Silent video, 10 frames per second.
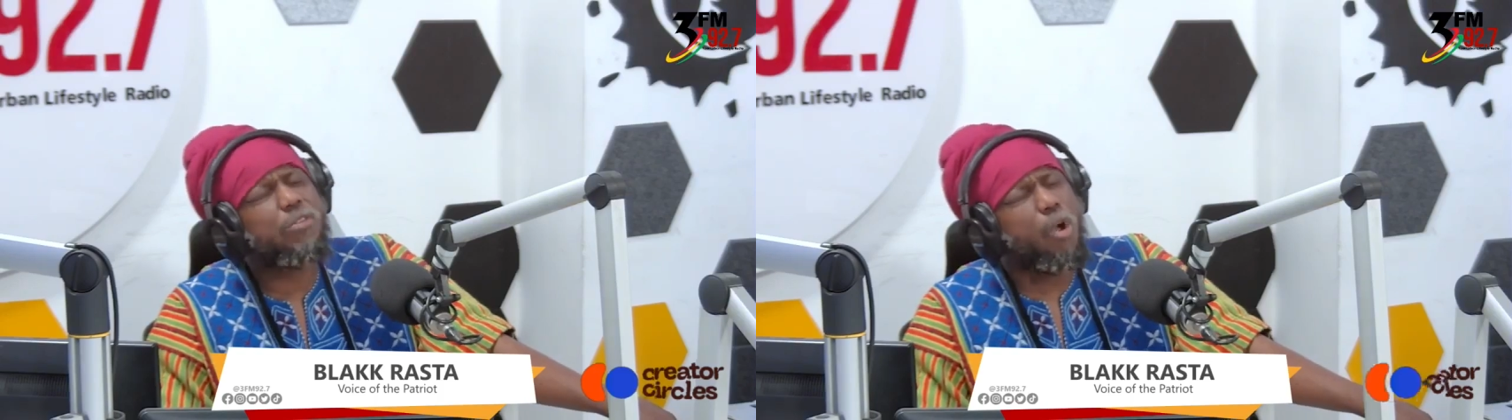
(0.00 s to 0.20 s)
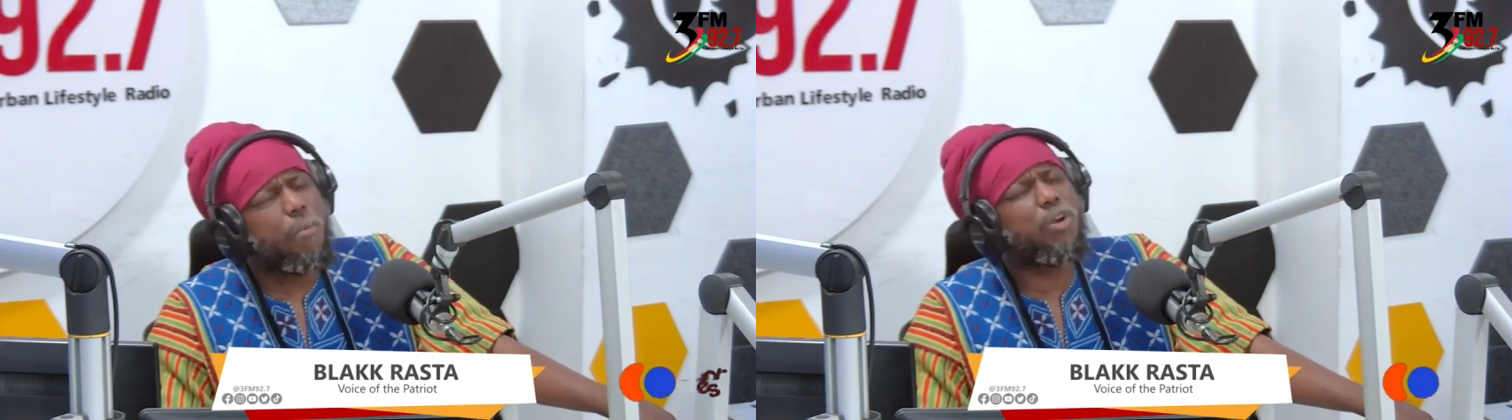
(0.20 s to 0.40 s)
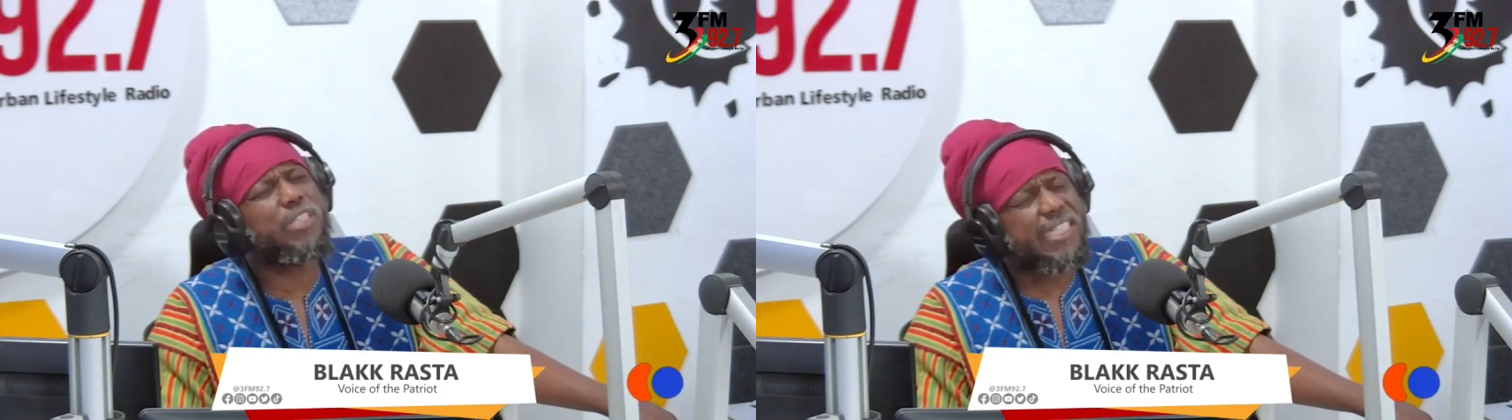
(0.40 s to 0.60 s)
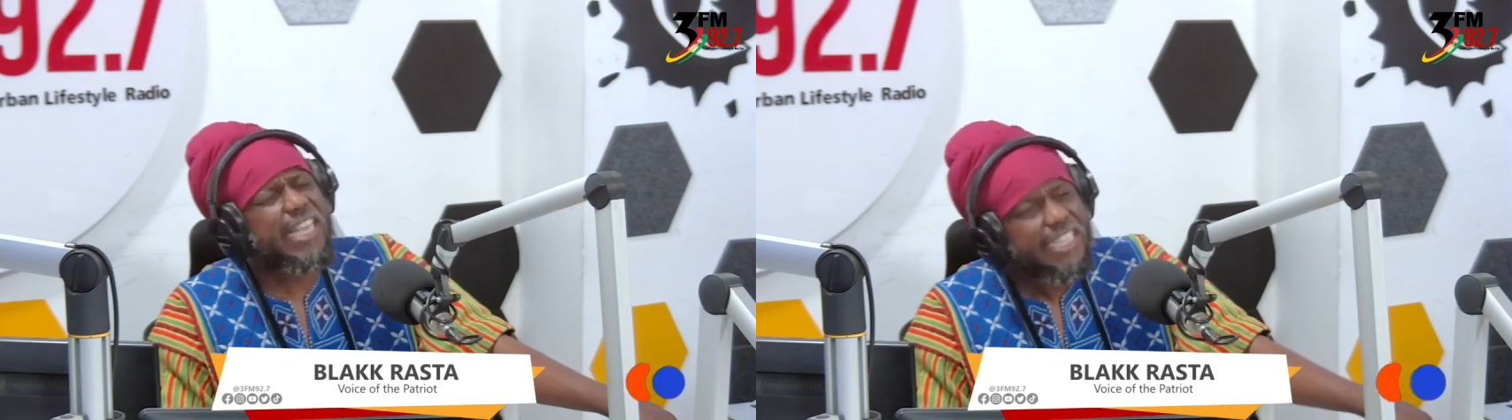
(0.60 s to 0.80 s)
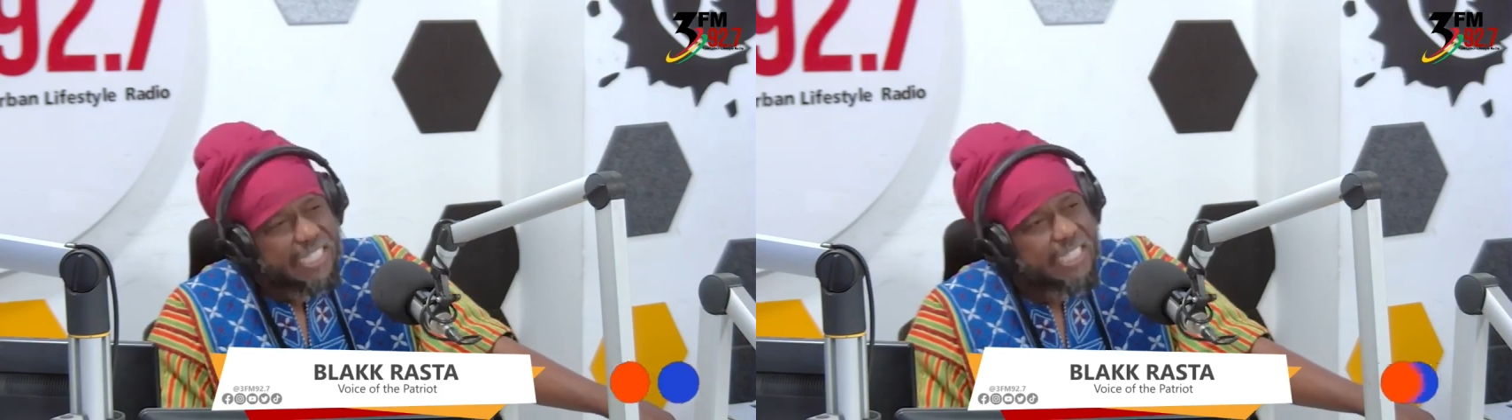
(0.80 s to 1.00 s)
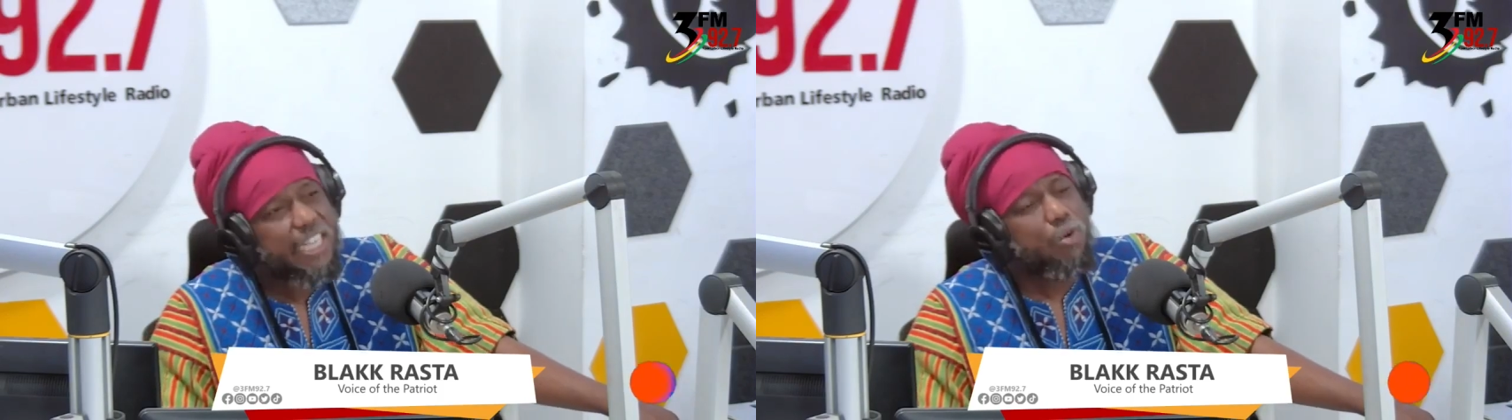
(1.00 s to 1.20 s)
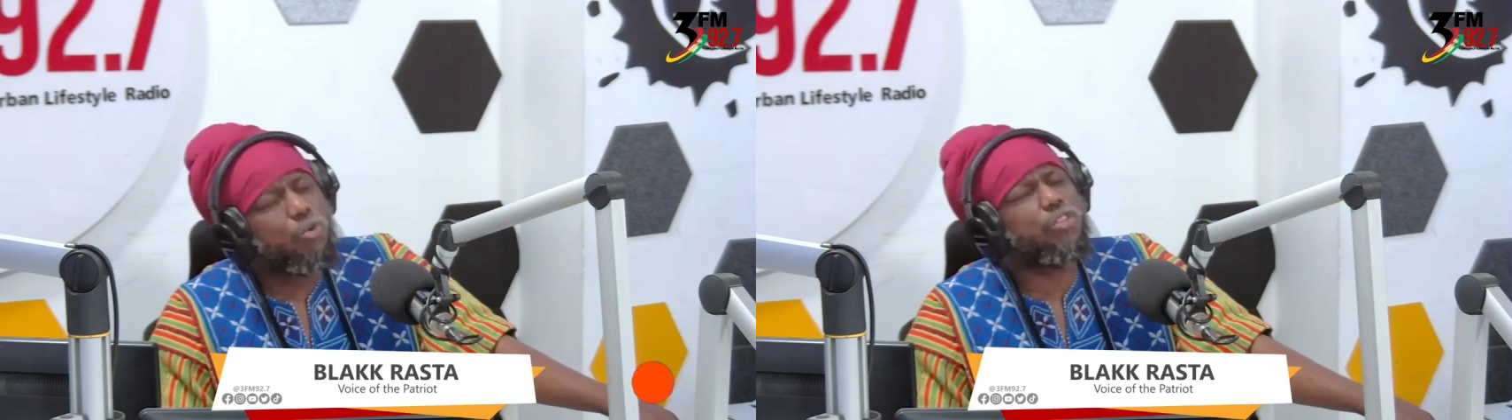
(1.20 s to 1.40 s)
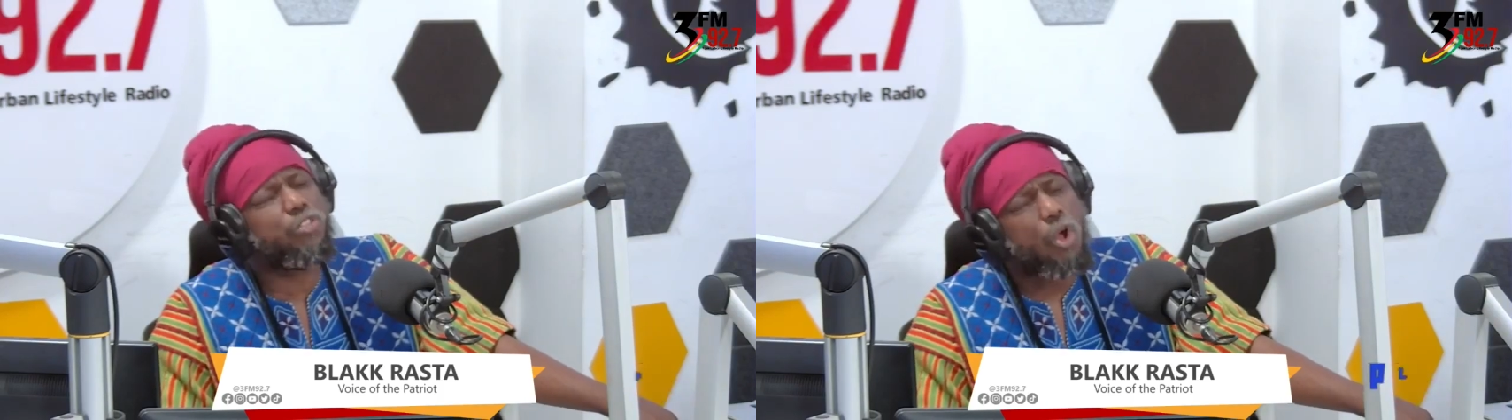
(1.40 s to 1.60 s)
common sense
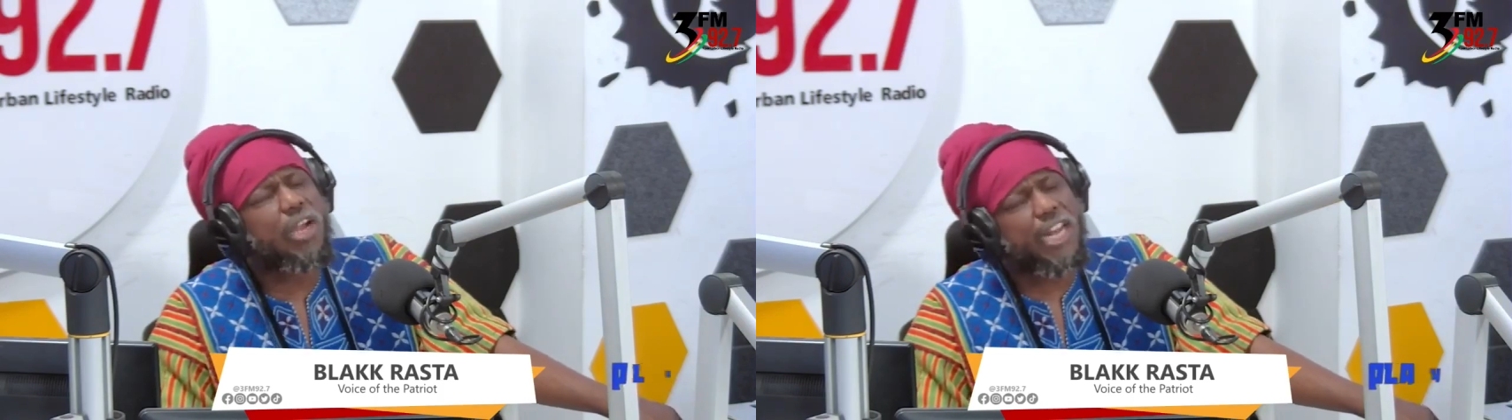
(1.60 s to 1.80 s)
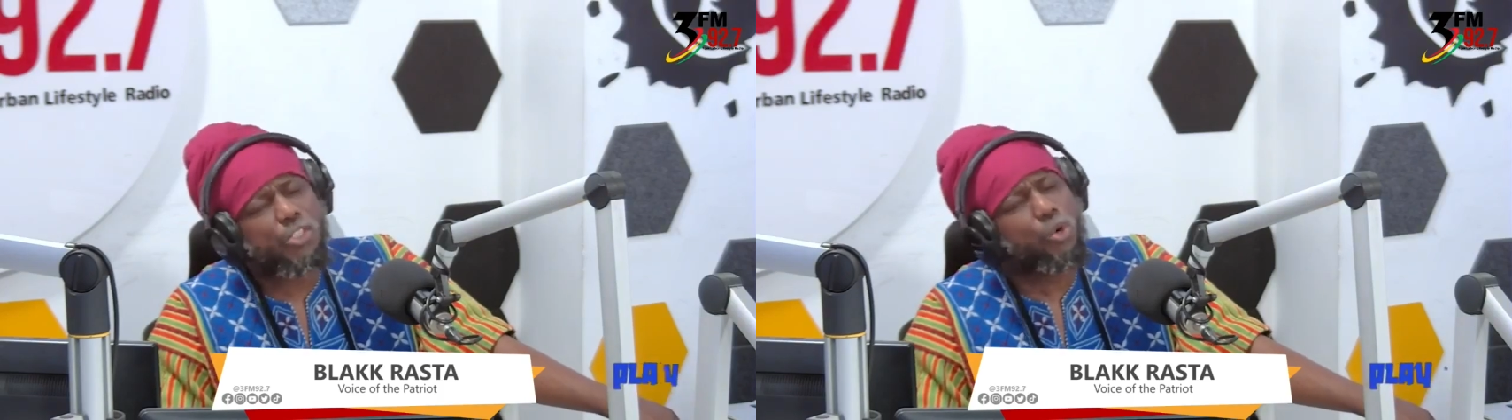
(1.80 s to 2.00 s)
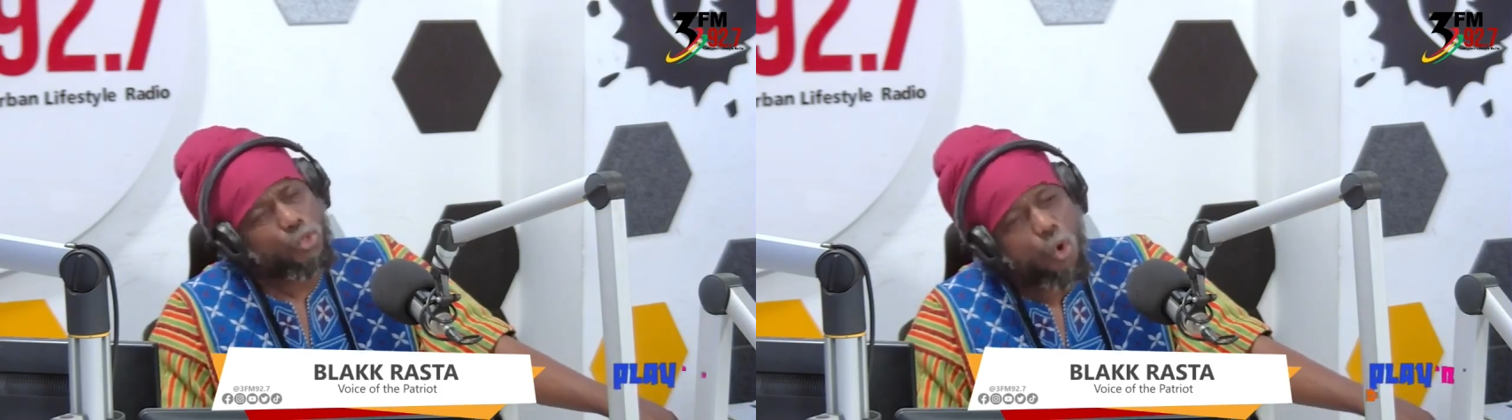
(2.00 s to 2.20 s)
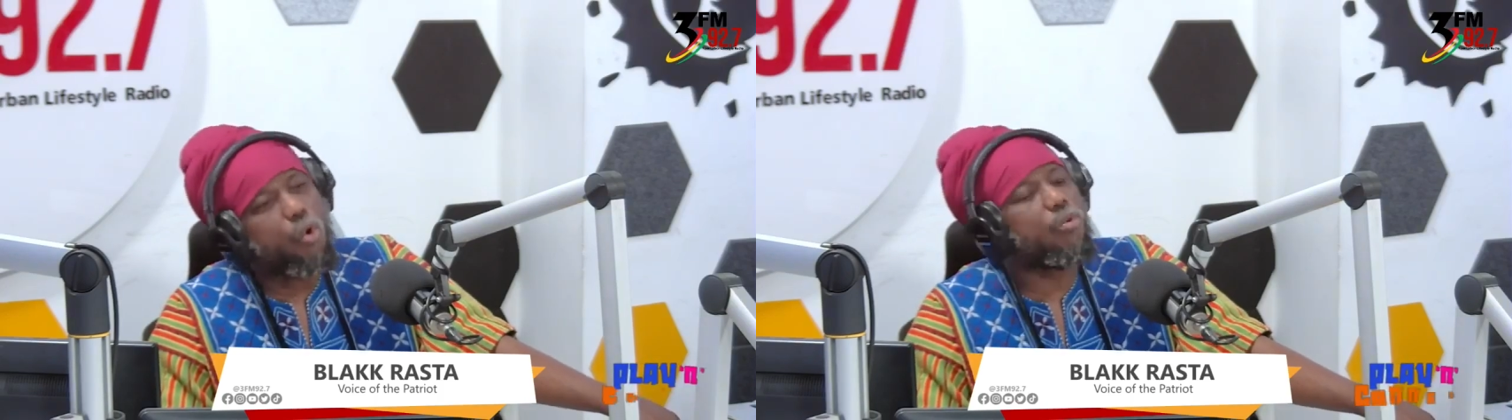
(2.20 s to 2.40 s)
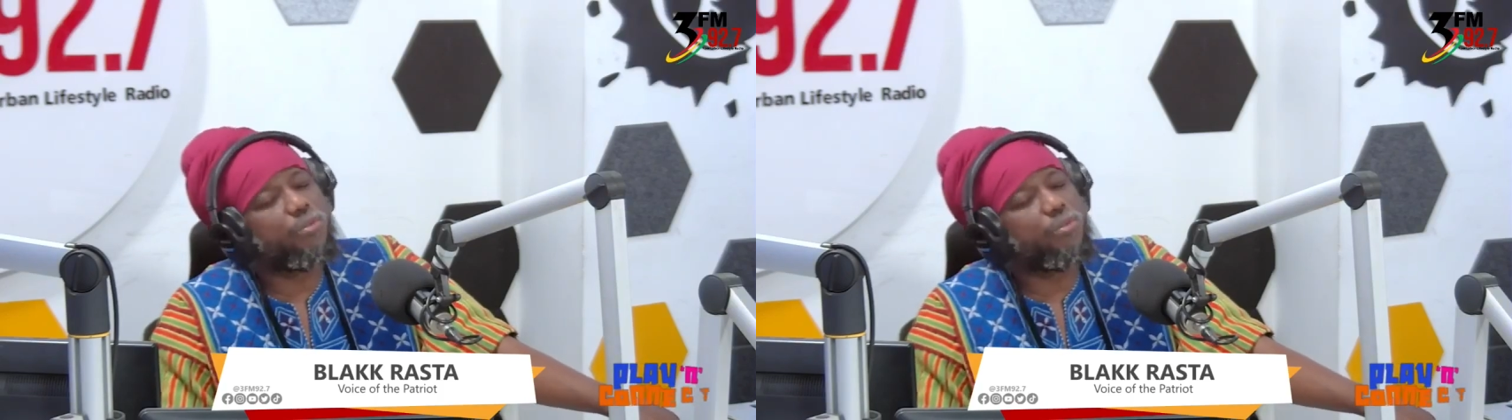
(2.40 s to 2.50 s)
will knock at your door.